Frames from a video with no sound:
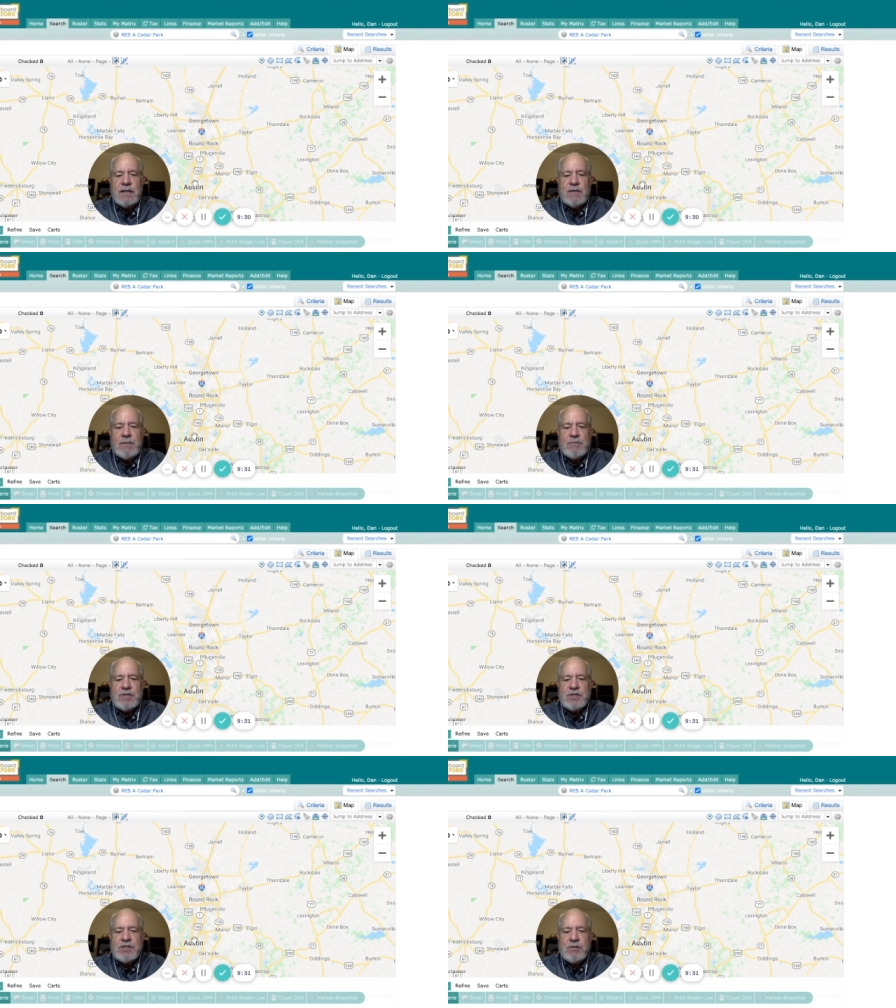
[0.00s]
We were
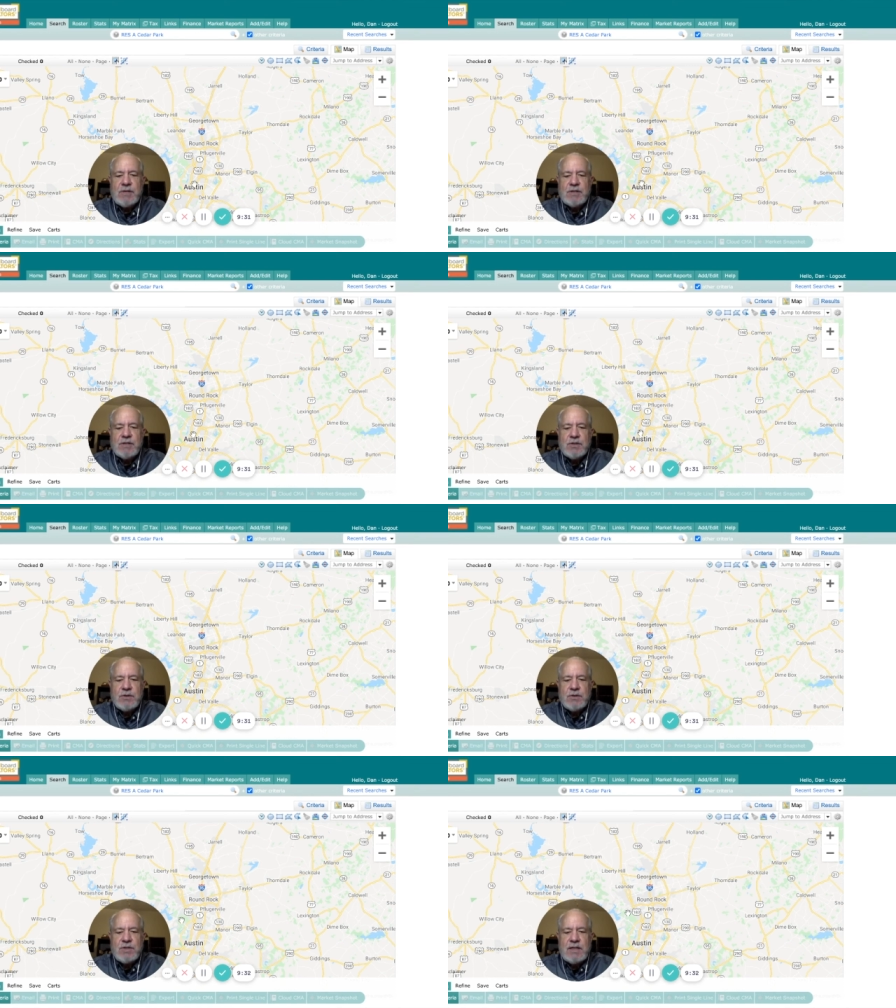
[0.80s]
just doing a
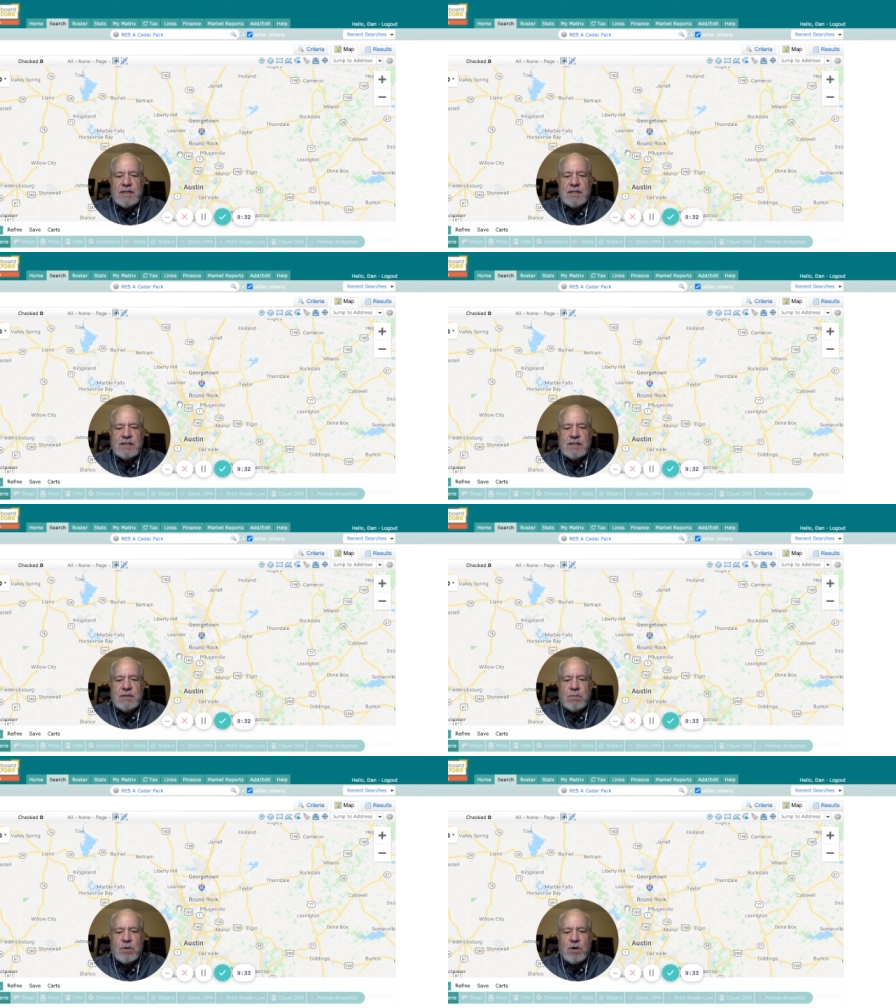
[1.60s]
search in Cedar
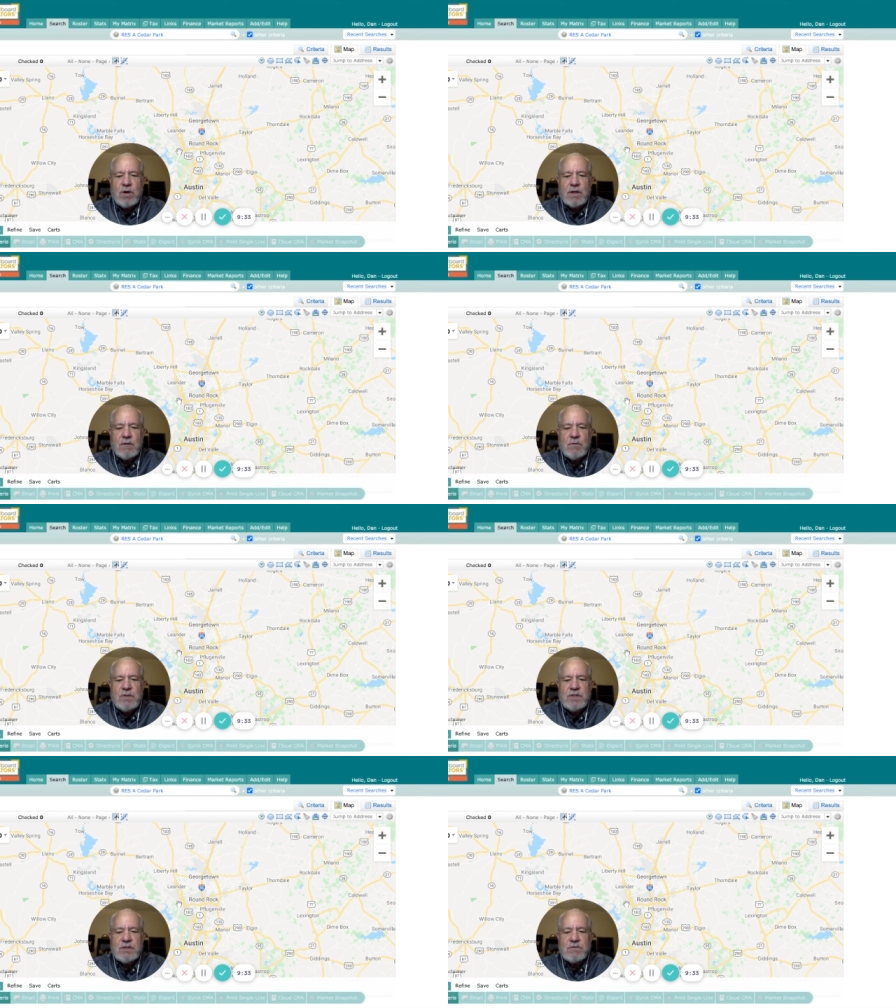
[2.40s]
Park,
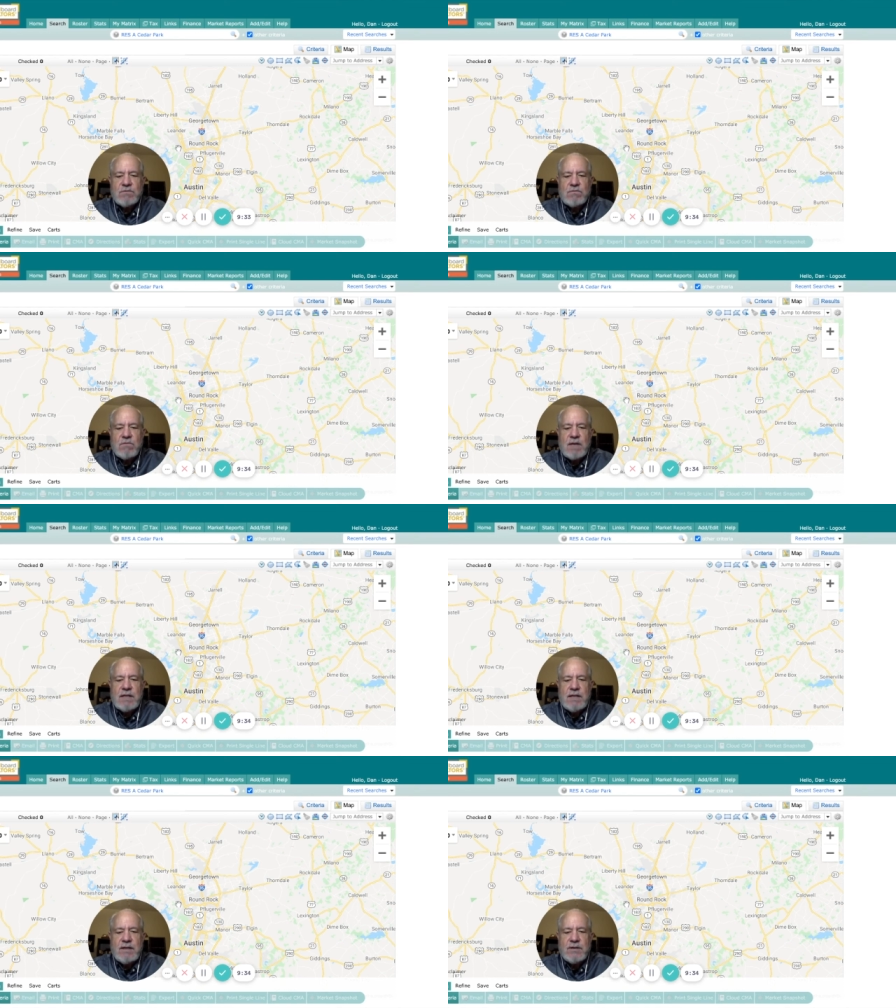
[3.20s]
which is
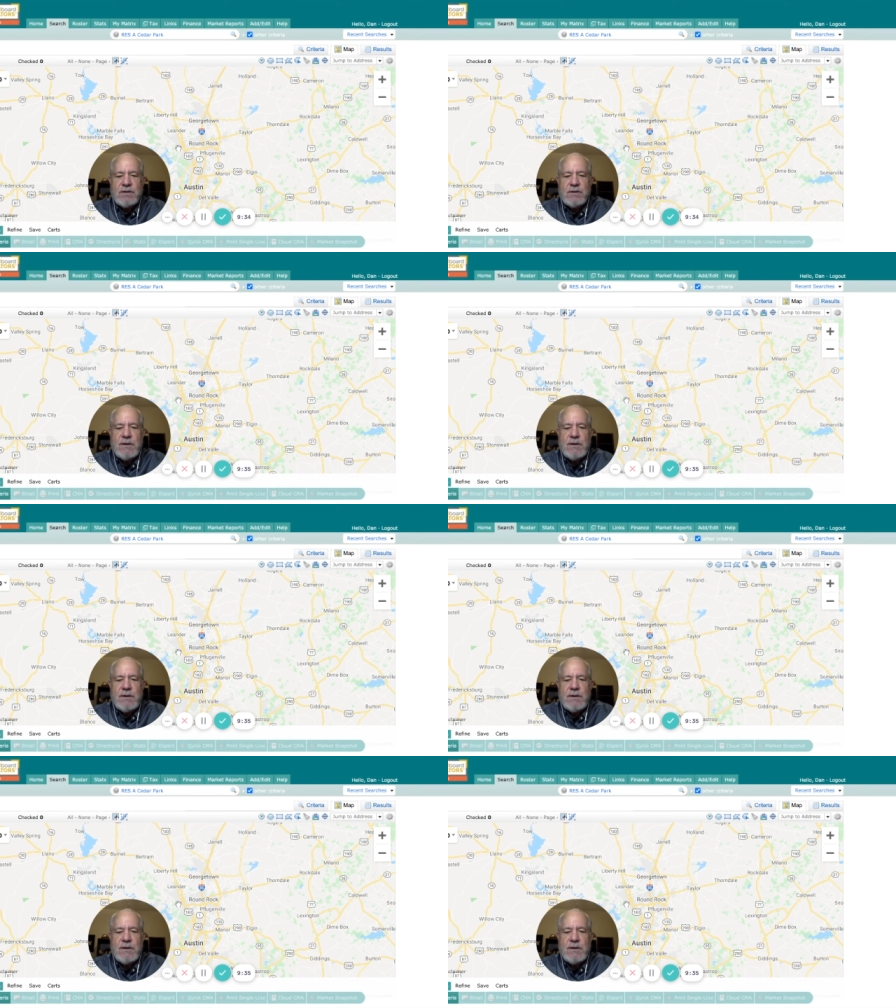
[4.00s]
right here.